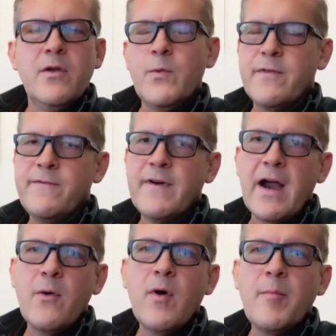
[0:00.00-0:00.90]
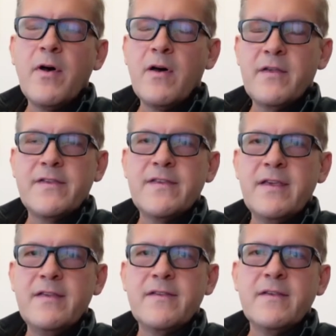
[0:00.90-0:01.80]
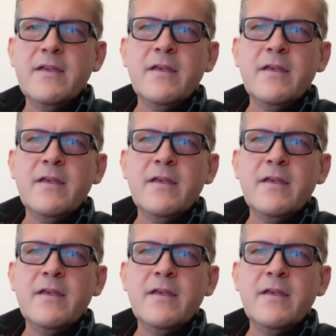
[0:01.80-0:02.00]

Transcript: with firewall policies